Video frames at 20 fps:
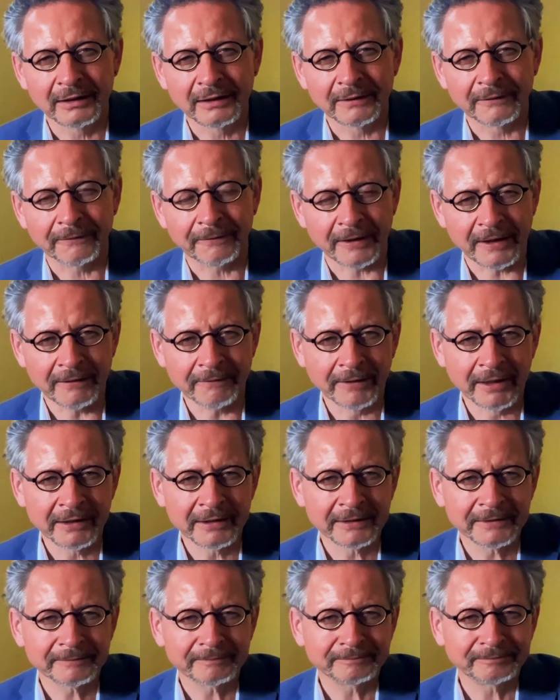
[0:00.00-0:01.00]

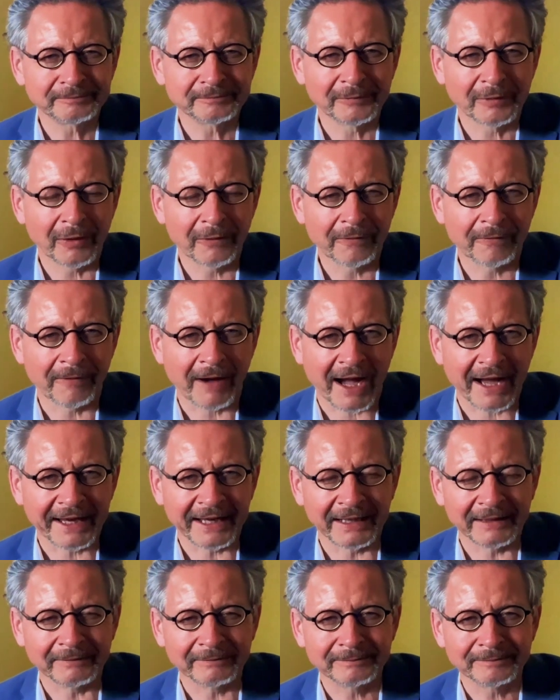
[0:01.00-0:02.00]
Fever or
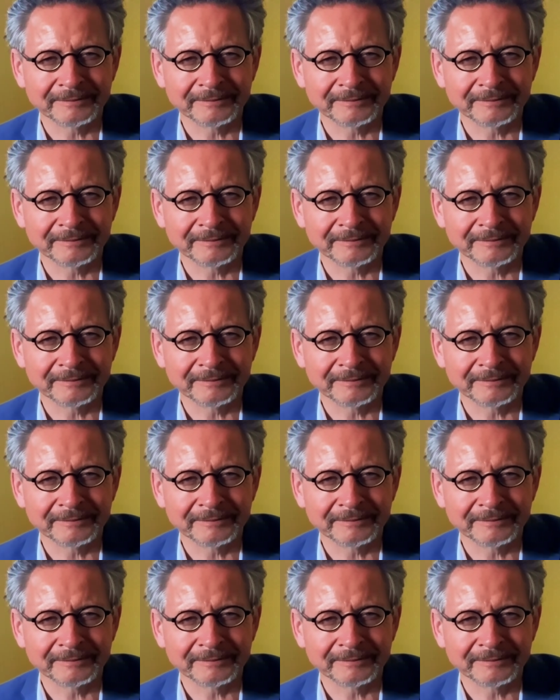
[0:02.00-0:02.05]
fire.